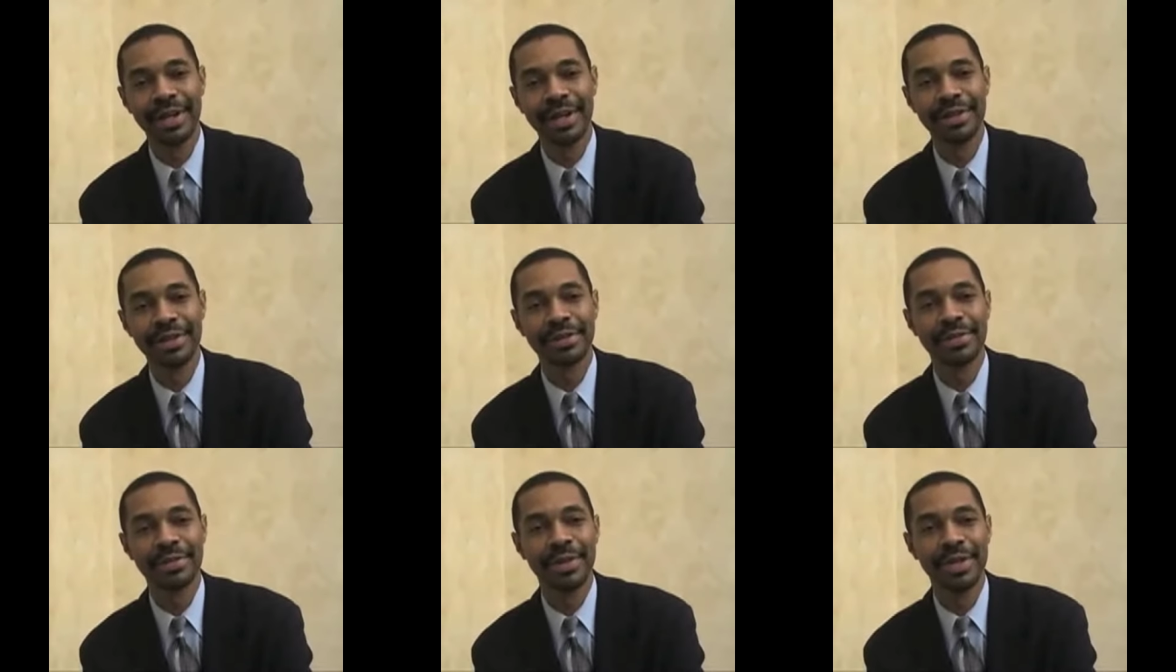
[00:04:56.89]

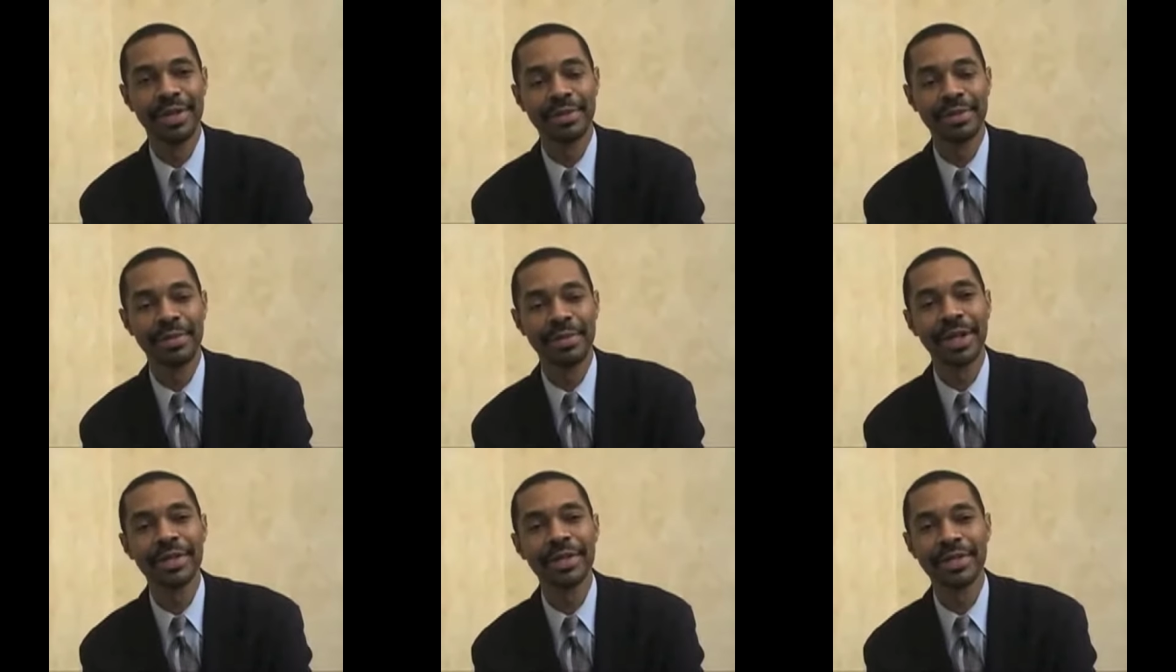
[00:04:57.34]

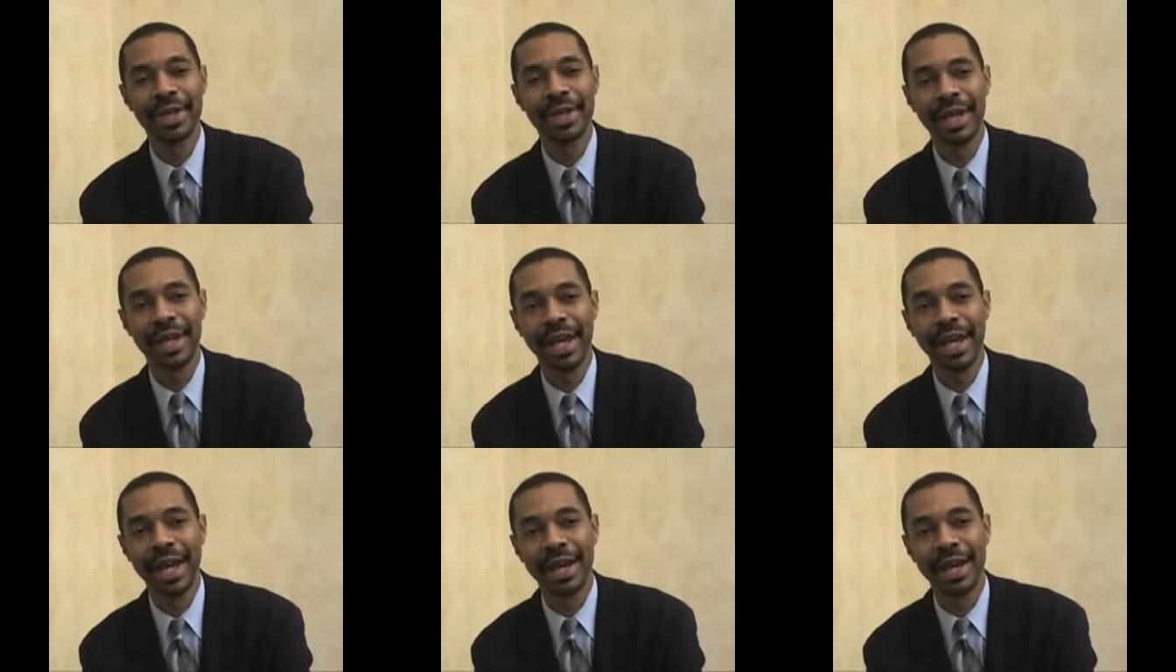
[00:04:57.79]
as much as
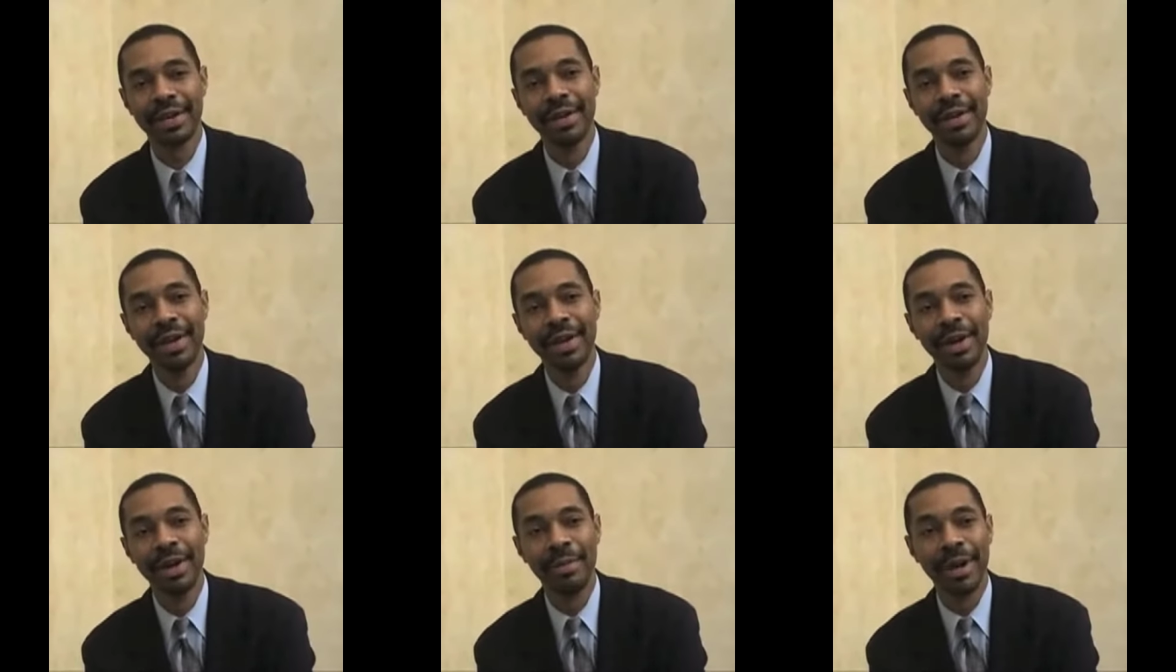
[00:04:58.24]
they can
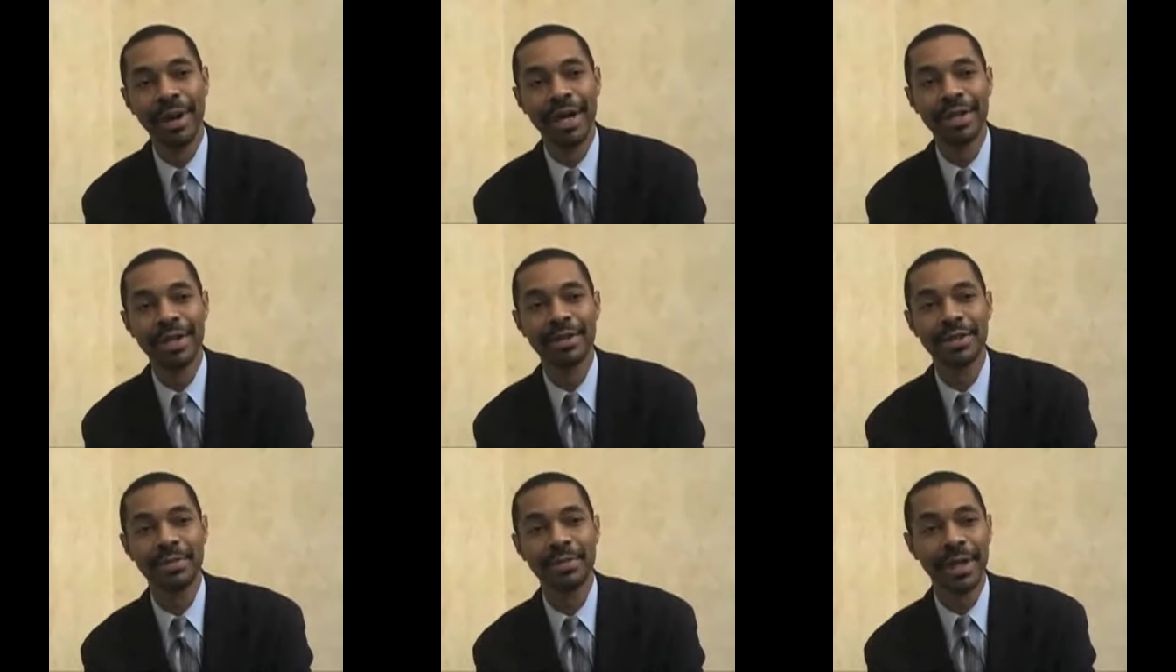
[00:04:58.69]
by
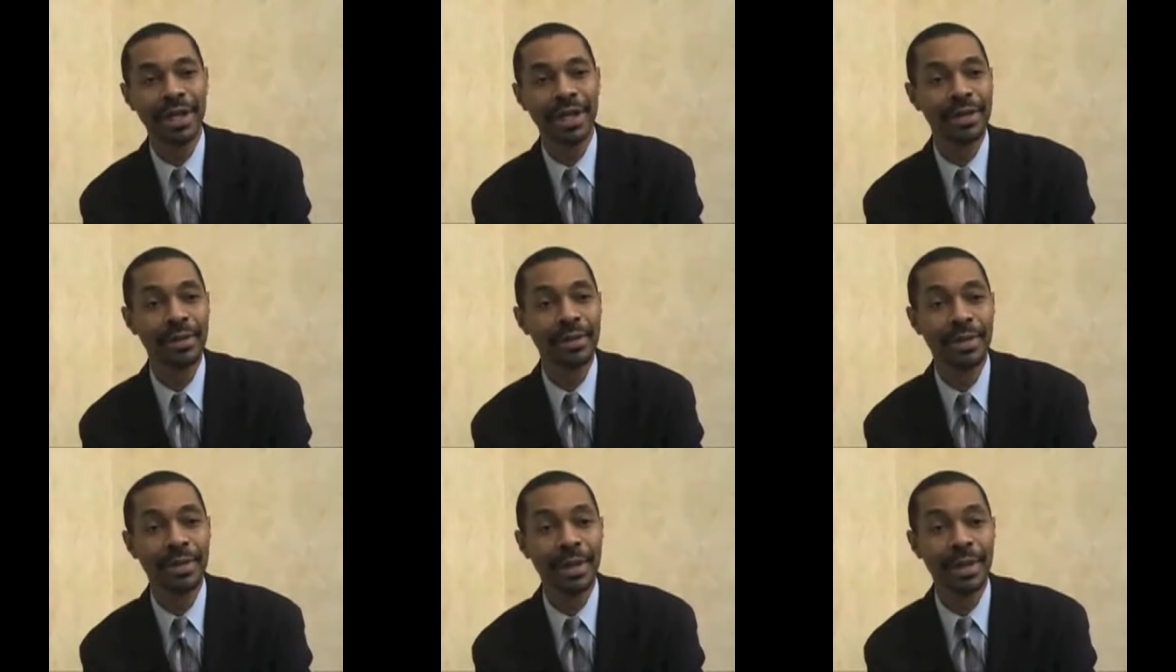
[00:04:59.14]

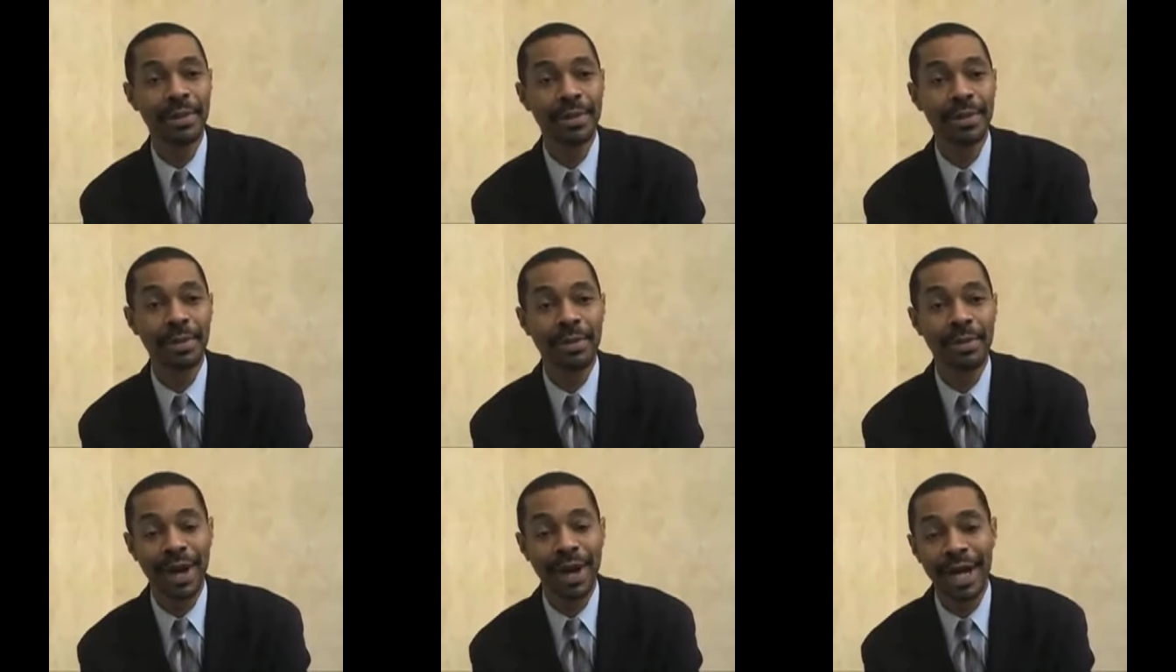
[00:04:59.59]
speaking to people
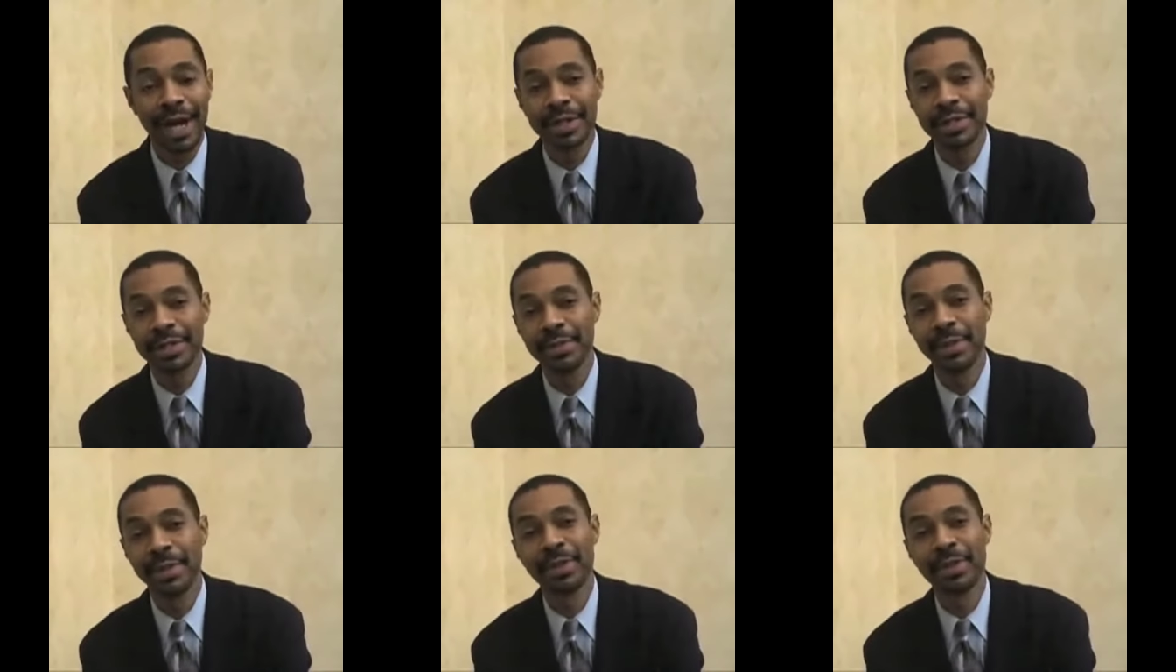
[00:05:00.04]
that
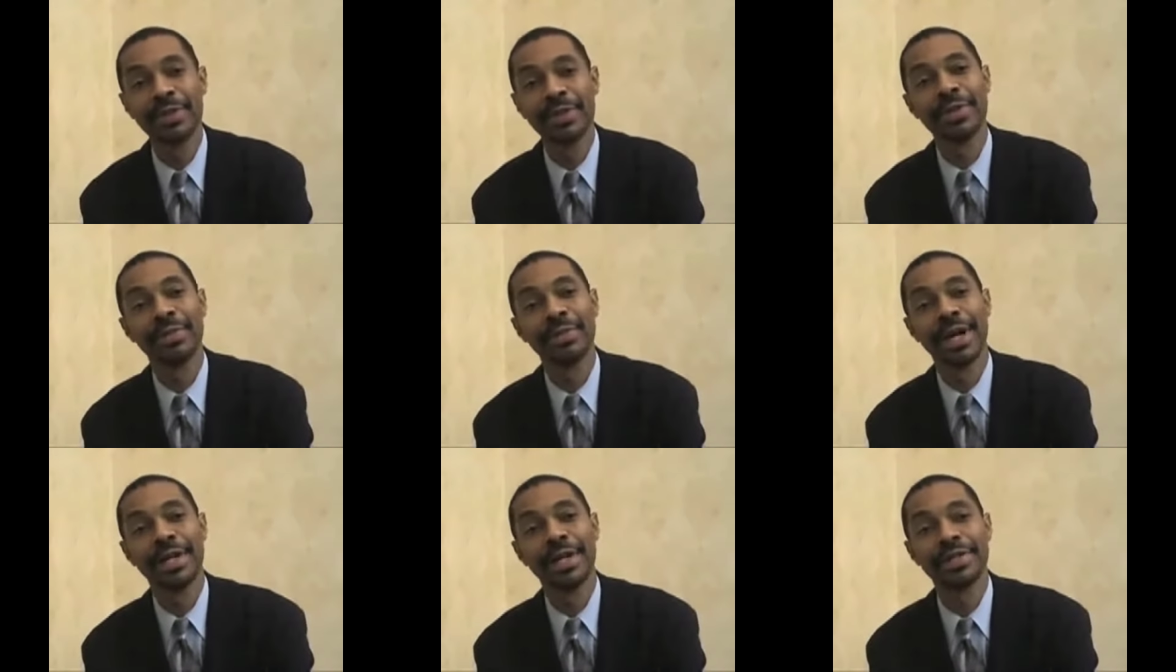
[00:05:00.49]
practice
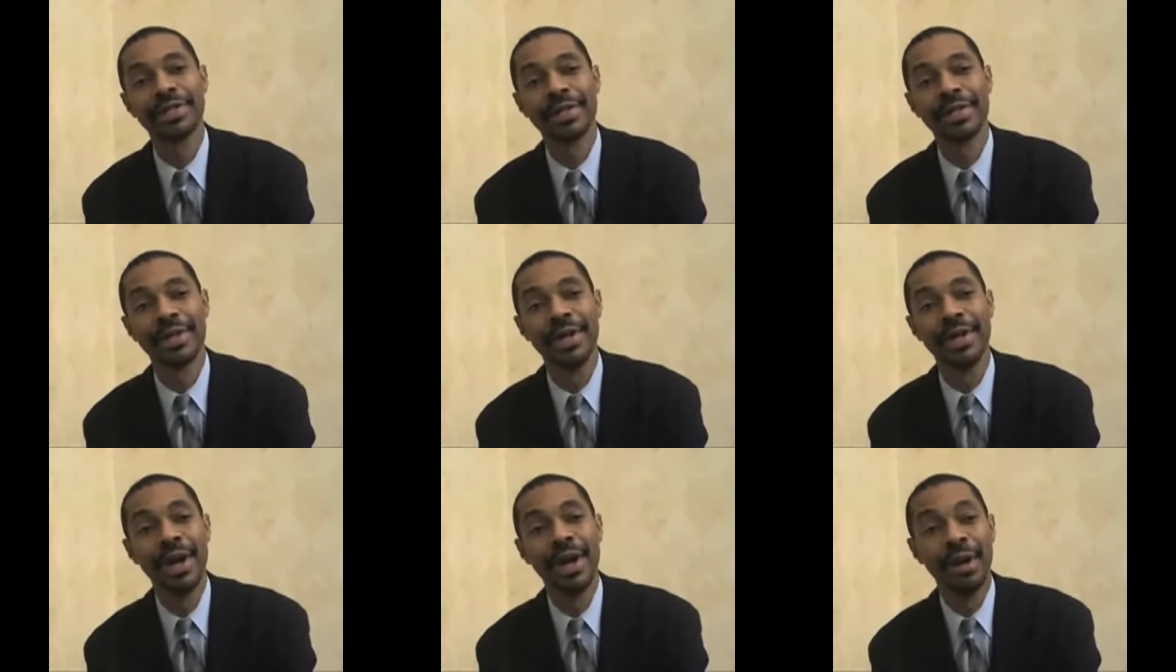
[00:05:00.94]
emergency medicine,